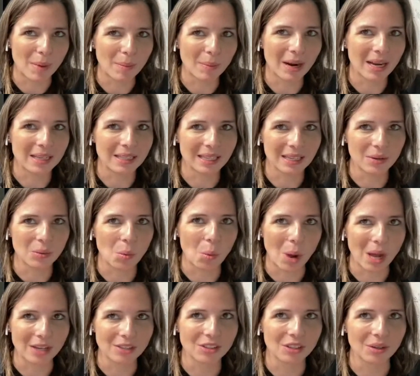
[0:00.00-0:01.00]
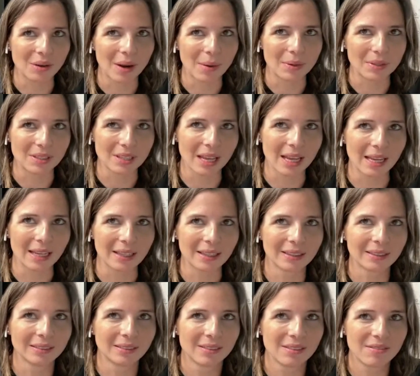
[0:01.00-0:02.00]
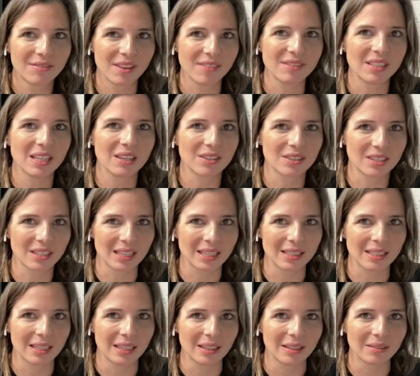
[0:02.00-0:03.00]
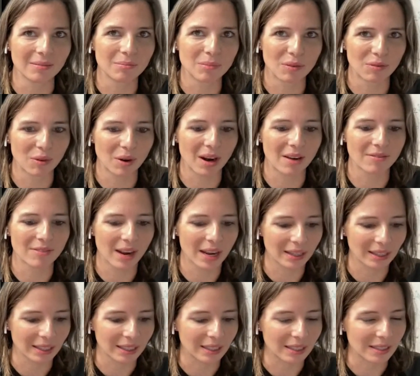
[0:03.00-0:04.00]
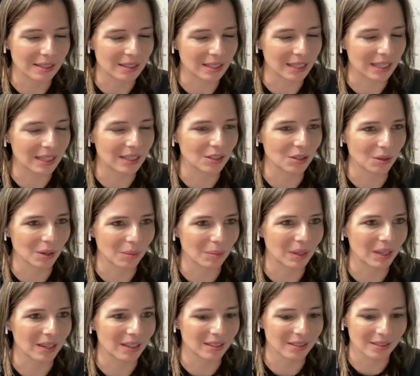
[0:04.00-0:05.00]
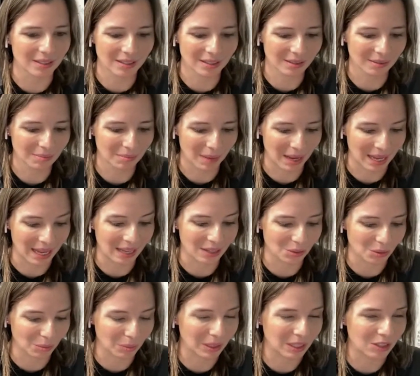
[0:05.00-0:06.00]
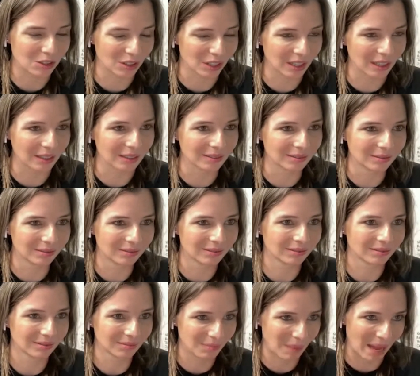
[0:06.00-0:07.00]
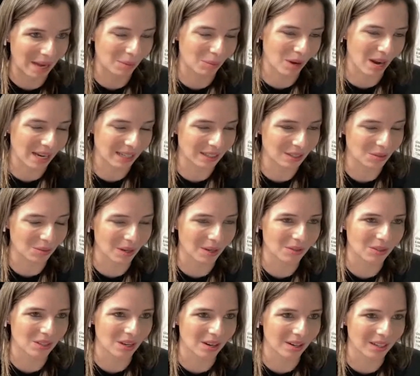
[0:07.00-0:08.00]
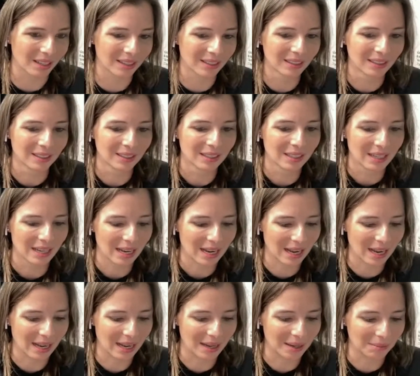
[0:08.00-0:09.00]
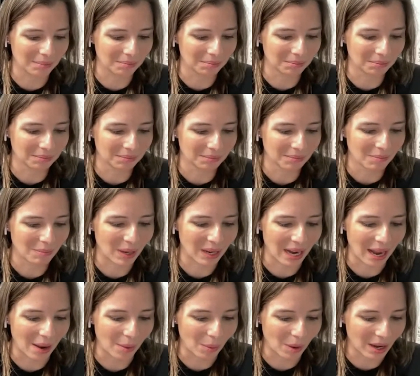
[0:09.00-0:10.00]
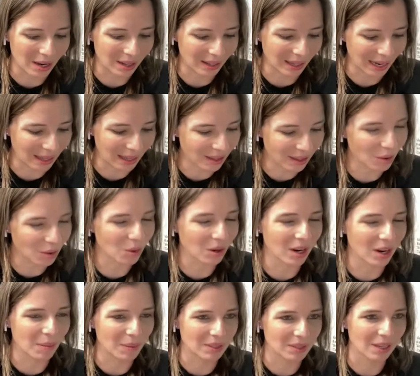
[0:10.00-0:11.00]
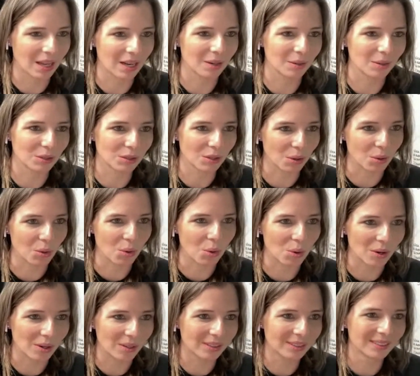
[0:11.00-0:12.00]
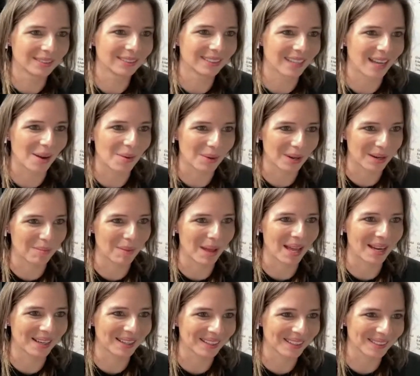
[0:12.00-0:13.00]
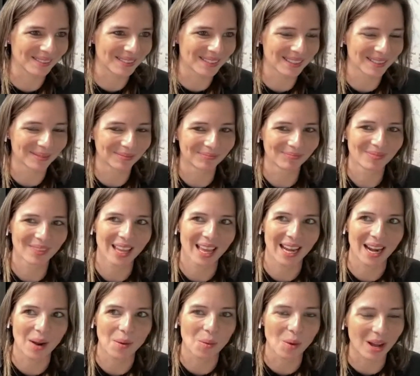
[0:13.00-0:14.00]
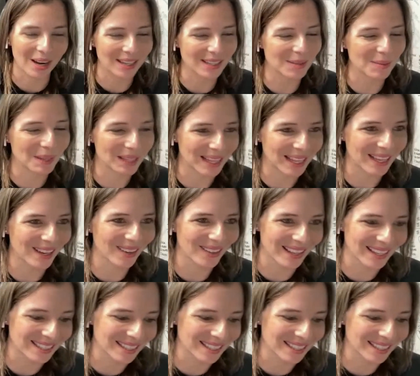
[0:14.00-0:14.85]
remember I didn't want to. I was like 15 or 16 before I finally conceded to it, because my hands would bleed during batting practice when I was younger. But I thought Jorge Posada was so cool not wearing batting gloves, and I wanted to be the hitter